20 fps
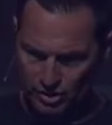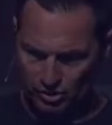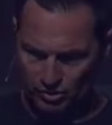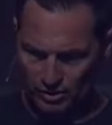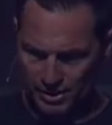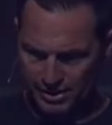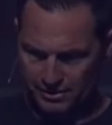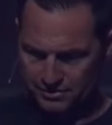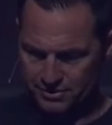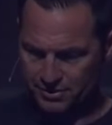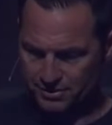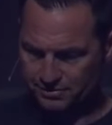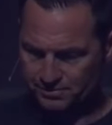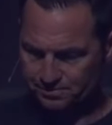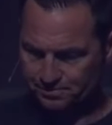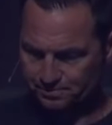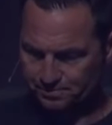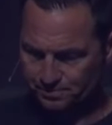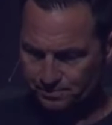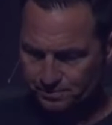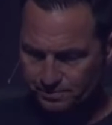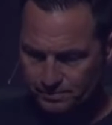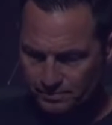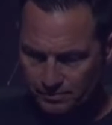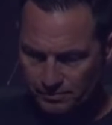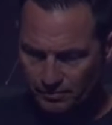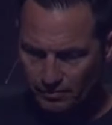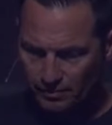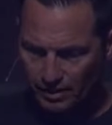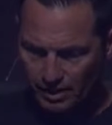the ground.
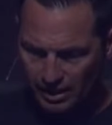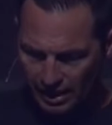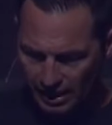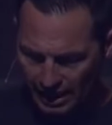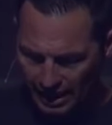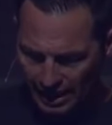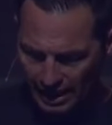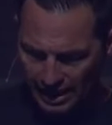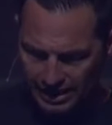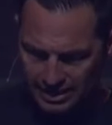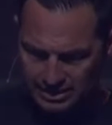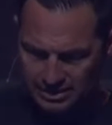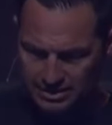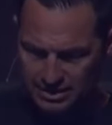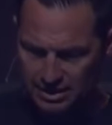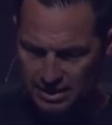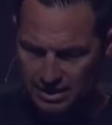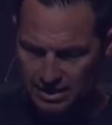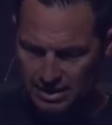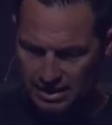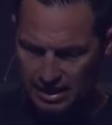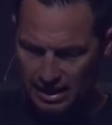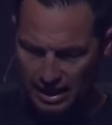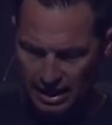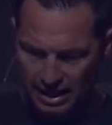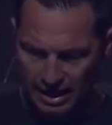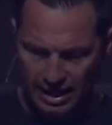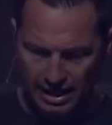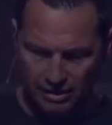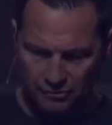And
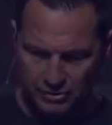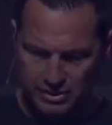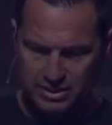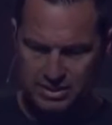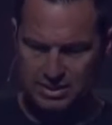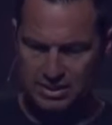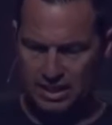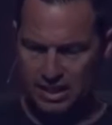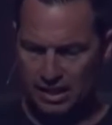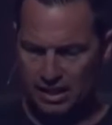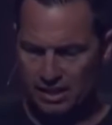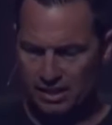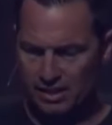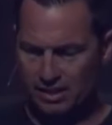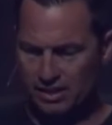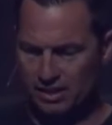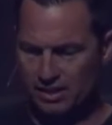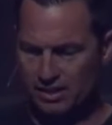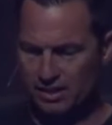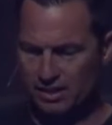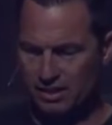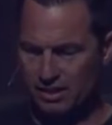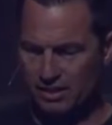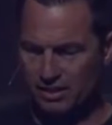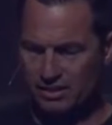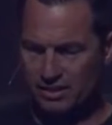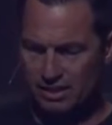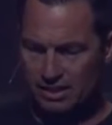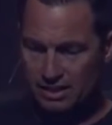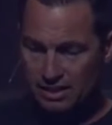I would say
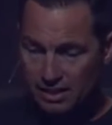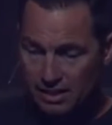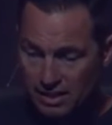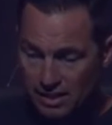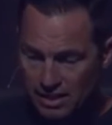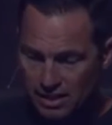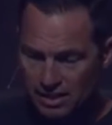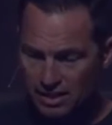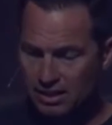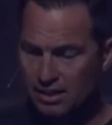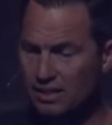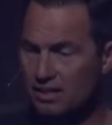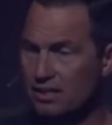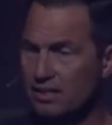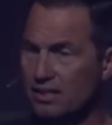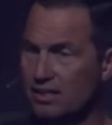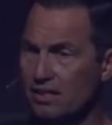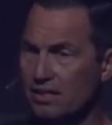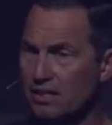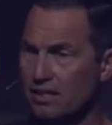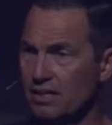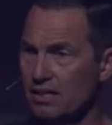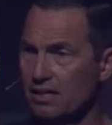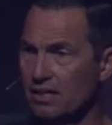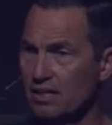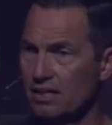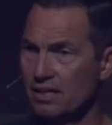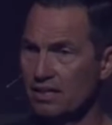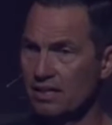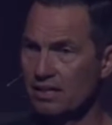the key
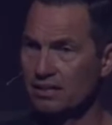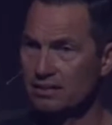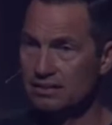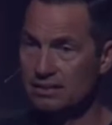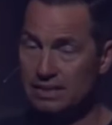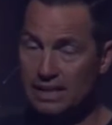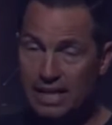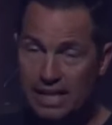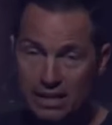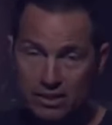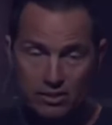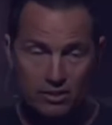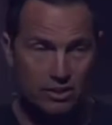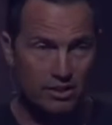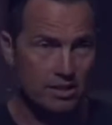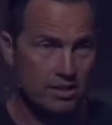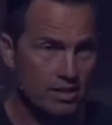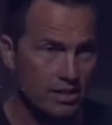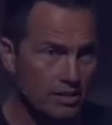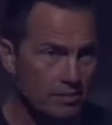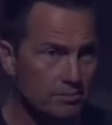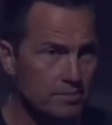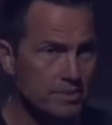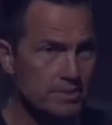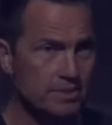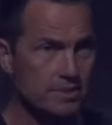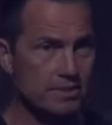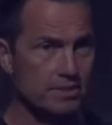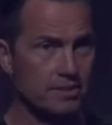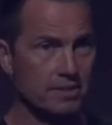later
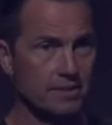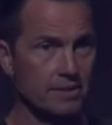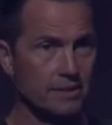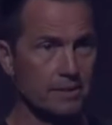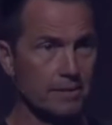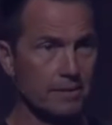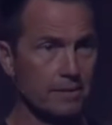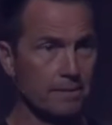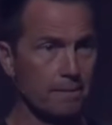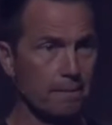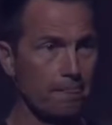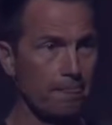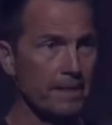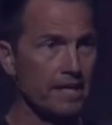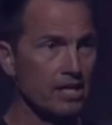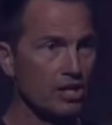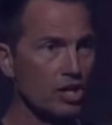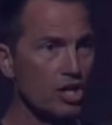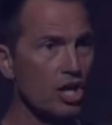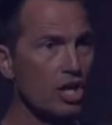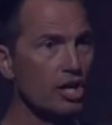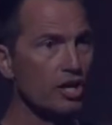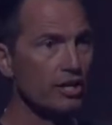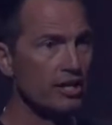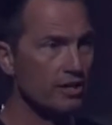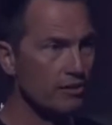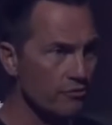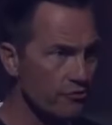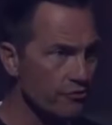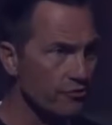comes that God
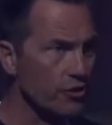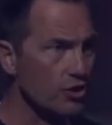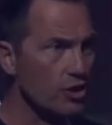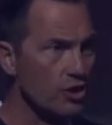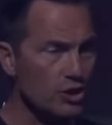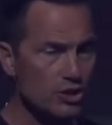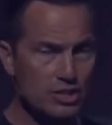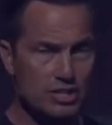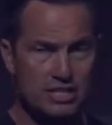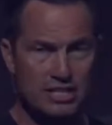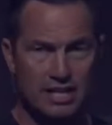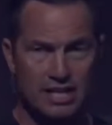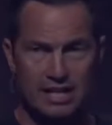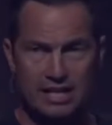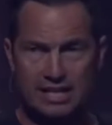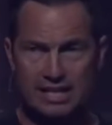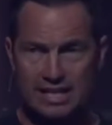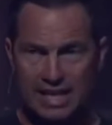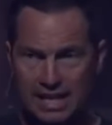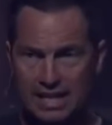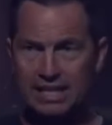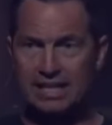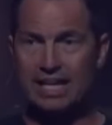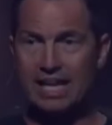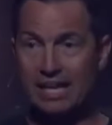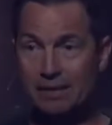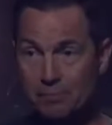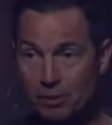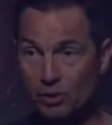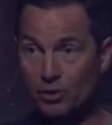infers Cain and
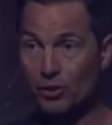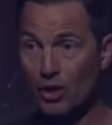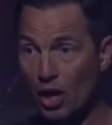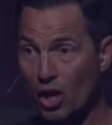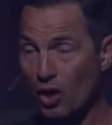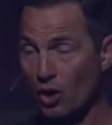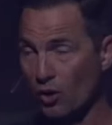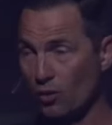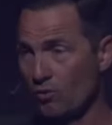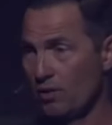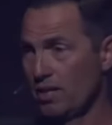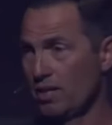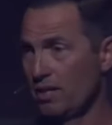Abel know.